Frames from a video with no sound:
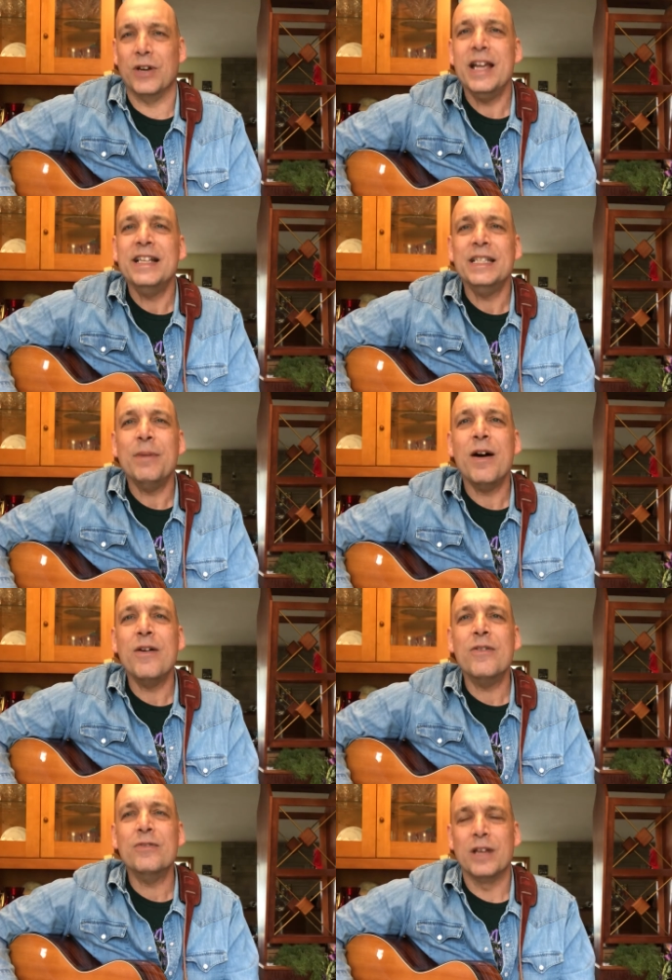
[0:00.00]
Crazy
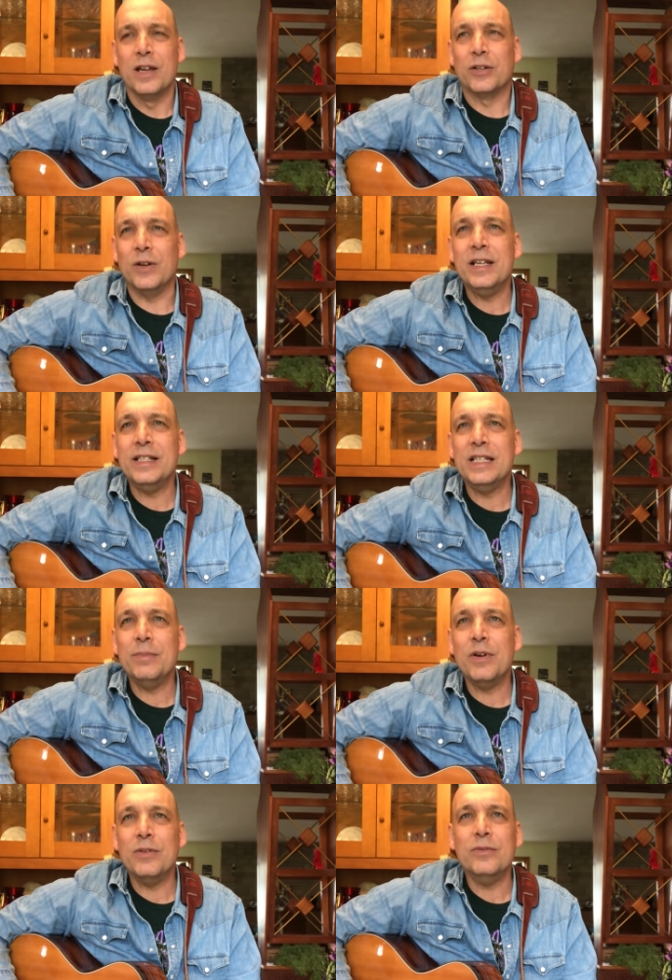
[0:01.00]
bone,
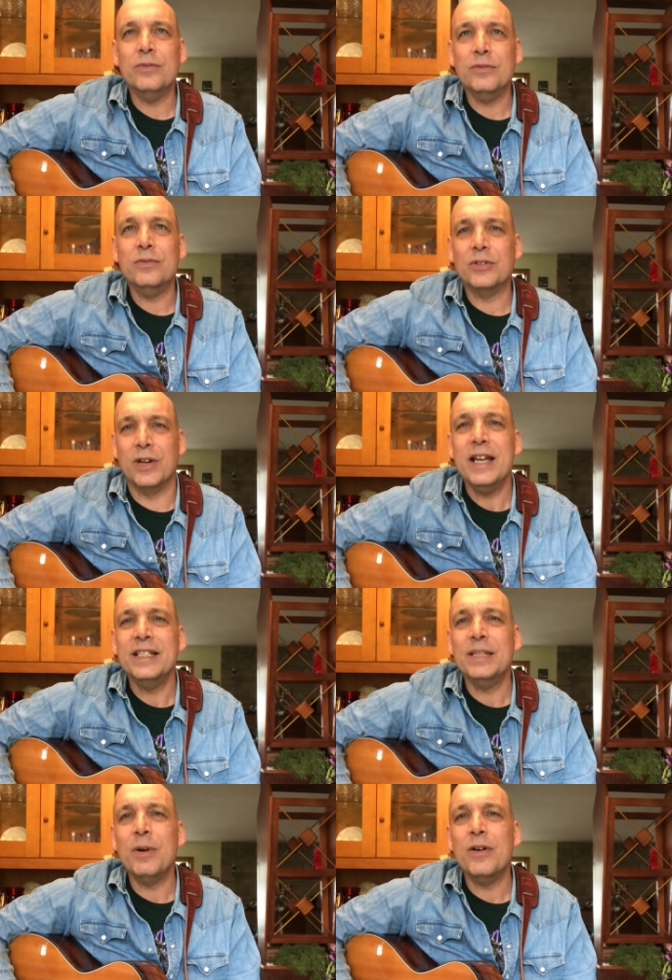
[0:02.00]
crazy bone,
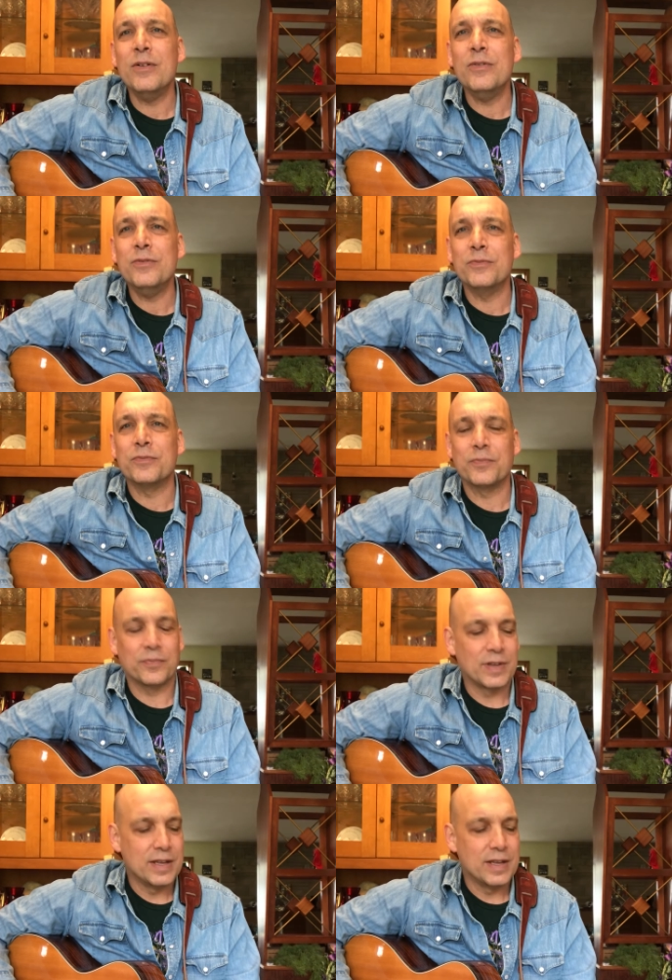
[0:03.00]
crazy bone.